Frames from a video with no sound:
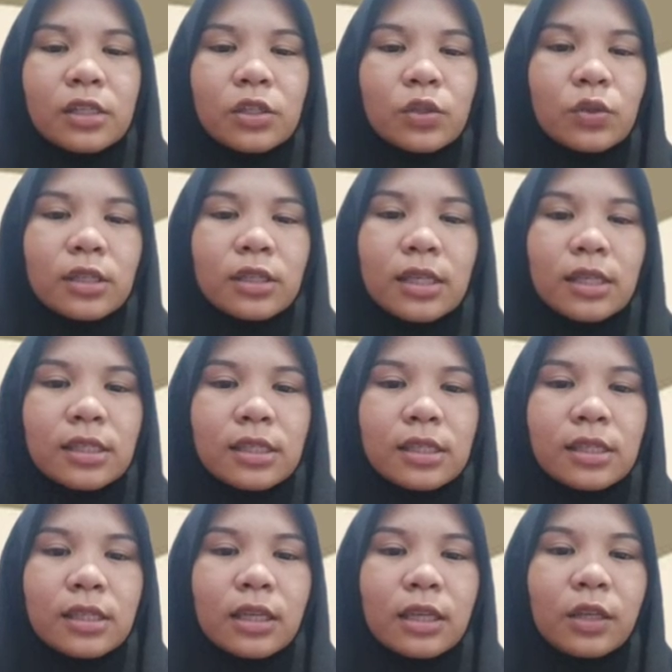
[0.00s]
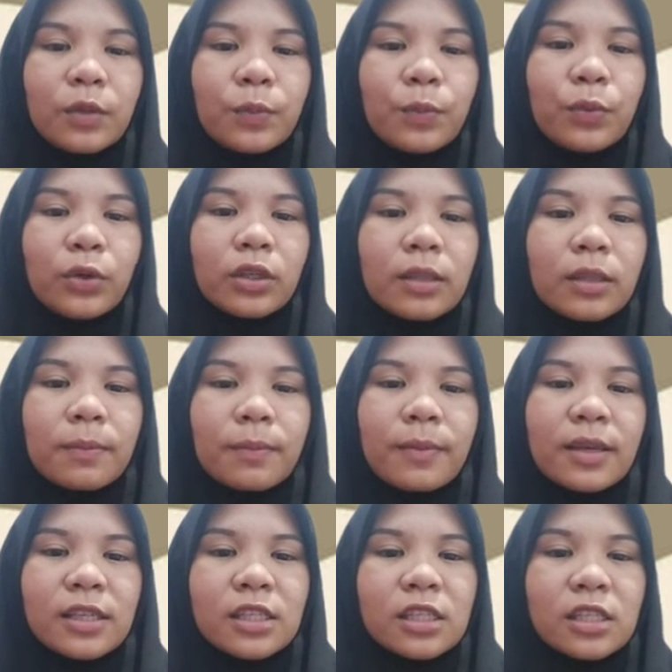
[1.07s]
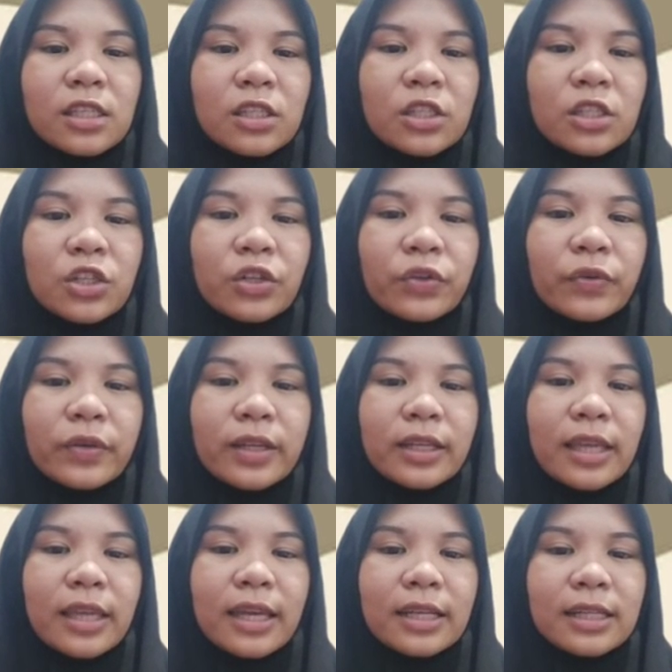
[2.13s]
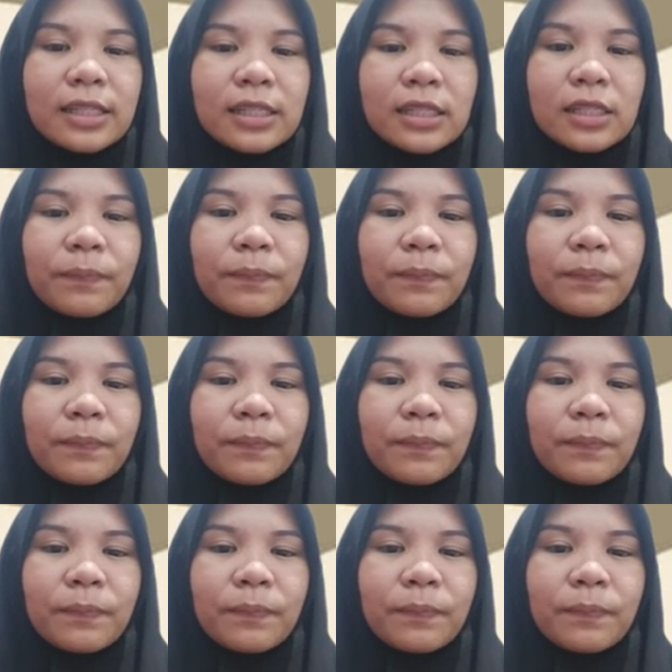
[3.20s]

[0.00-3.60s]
success in both mastering English